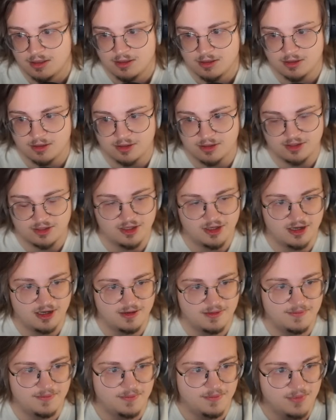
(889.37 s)
Good
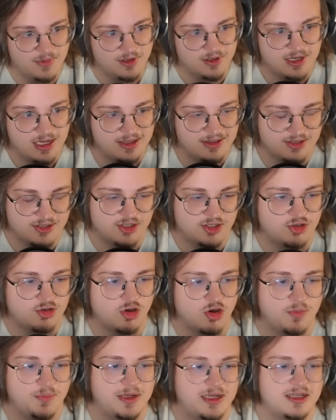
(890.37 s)
start. Okay, this is
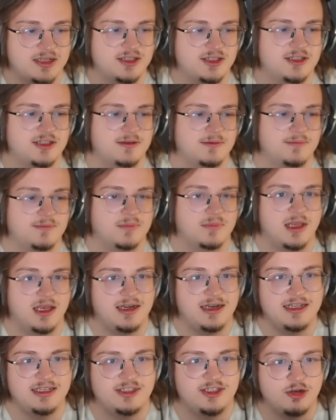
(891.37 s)
Tropius. It
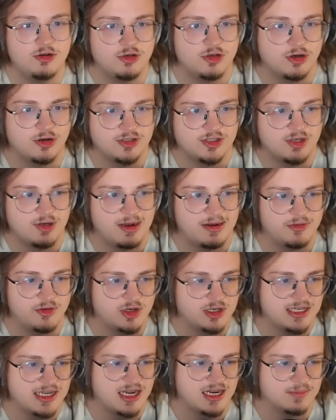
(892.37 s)
needs two turns to ever
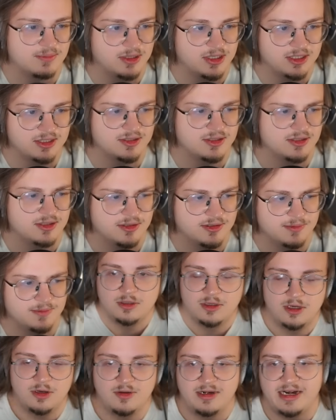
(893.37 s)
attack me, so...
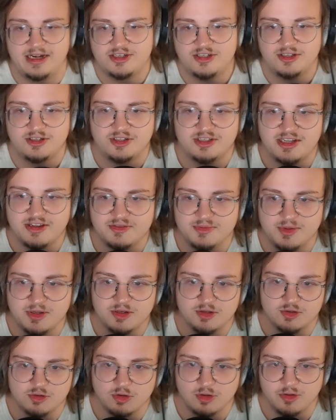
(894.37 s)
Oh, it actually just gives me
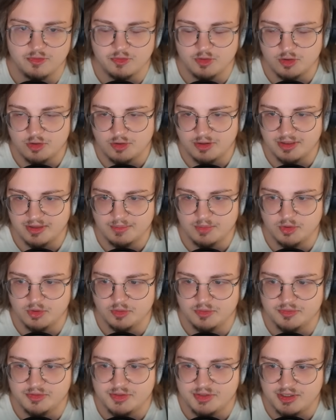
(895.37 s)
control over learning the
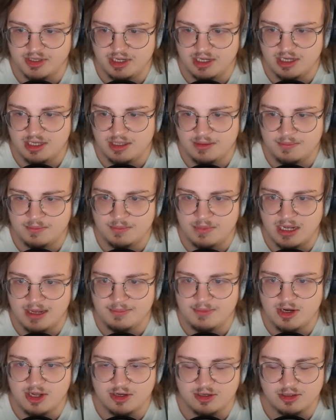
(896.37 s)
moves. Um, I'm
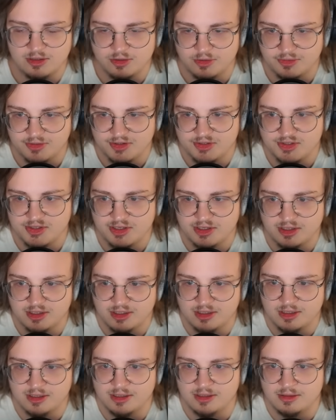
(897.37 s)
not gonna learn this
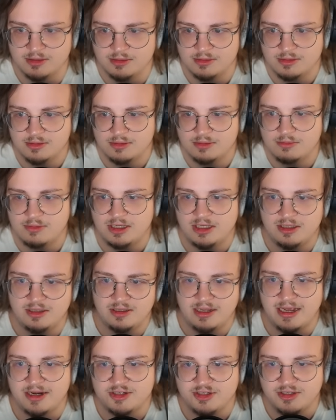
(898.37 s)
here. Well,
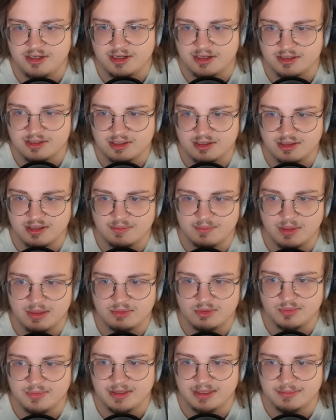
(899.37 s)
actually I could delete
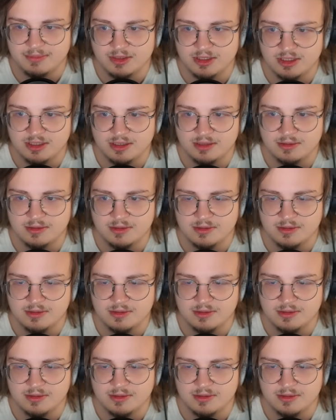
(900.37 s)
Bubble Beam, huh?